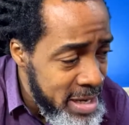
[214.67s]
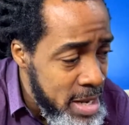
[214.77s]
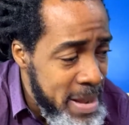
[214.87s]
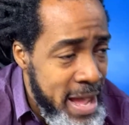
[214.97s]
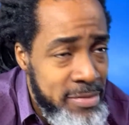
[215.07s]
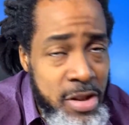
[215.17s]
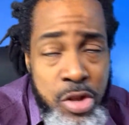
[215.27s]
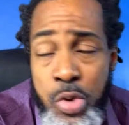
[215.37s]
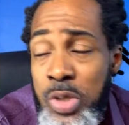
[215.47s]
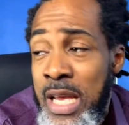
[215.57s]
They may have to
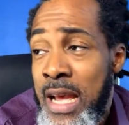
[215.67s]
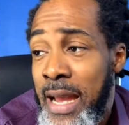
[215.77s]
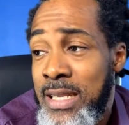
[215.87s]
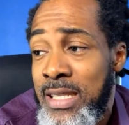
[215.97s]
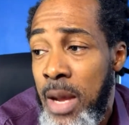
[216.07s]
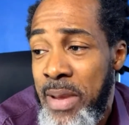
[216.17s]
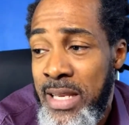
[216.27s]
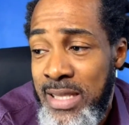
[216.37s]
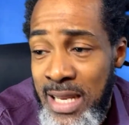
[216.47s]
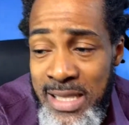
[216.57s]
use, in some
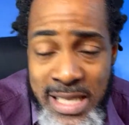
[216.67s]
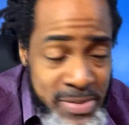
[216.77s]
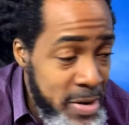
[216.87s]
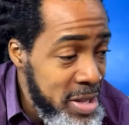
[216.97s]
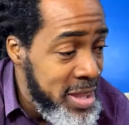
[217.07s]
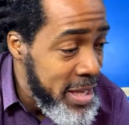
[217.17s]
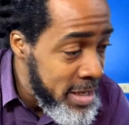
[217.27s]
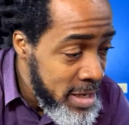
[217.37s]
instances, very thick